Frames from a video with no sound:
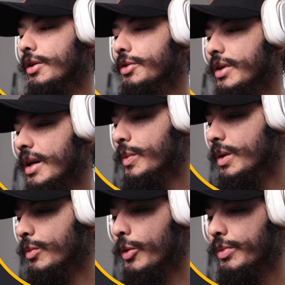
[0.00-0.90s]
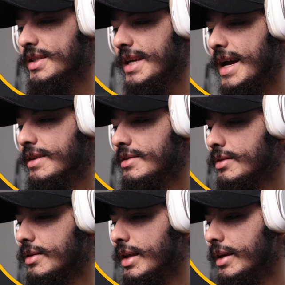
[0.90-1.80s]
you can be more precise,
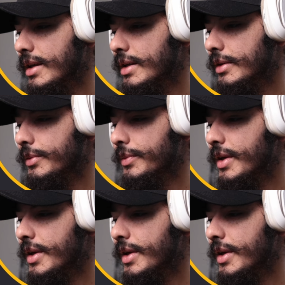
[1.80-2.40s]
like here,